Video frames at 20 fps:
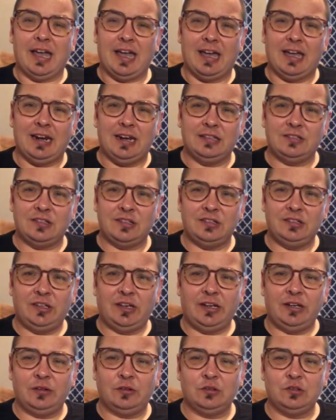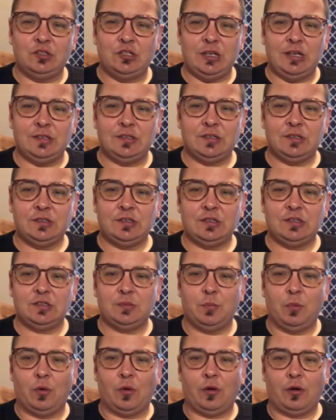And it's entitled, Jesus is
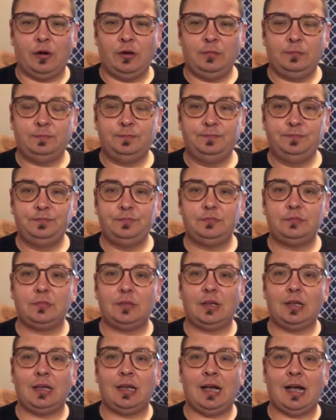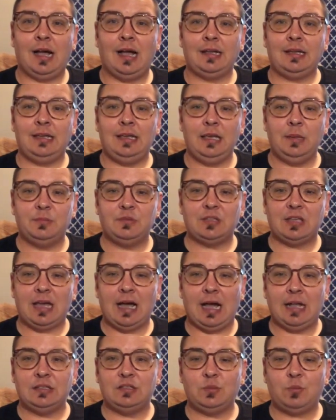Born, God Keeps
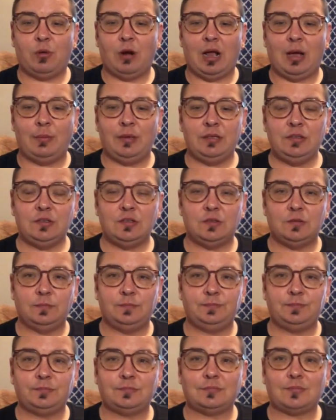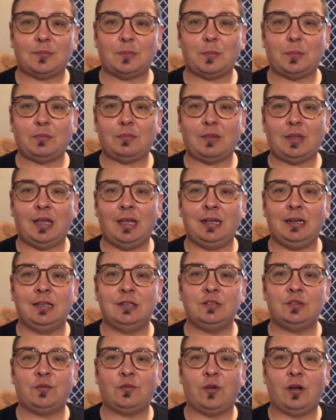God's Promise. And
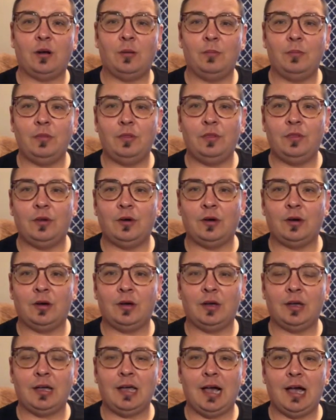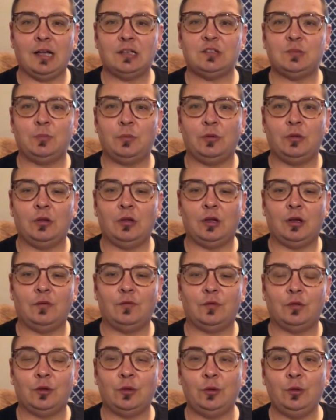it's from the Gospel
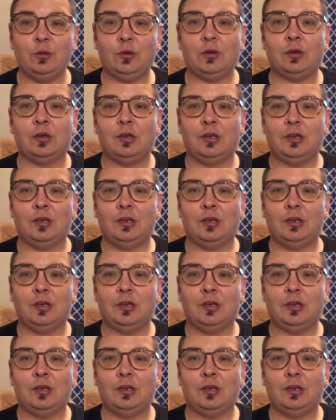of Luke,